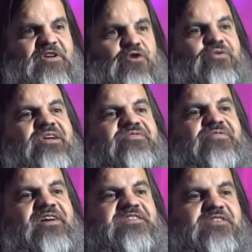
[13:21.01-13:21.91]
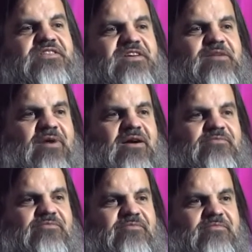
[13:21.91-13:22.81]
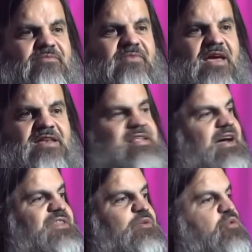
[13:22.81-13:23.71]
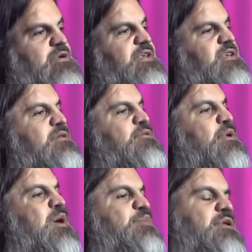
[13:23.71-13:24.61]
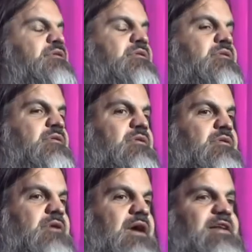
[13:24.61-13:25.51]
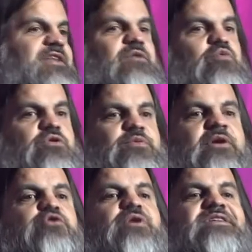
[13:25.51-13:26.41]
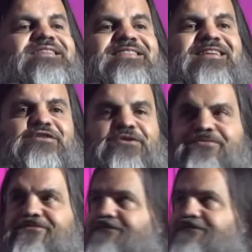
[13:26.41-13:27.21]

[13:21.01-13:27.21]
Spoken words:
A great phrase to think about. And not the world that you grew up in, and not the world we are trained to teach in.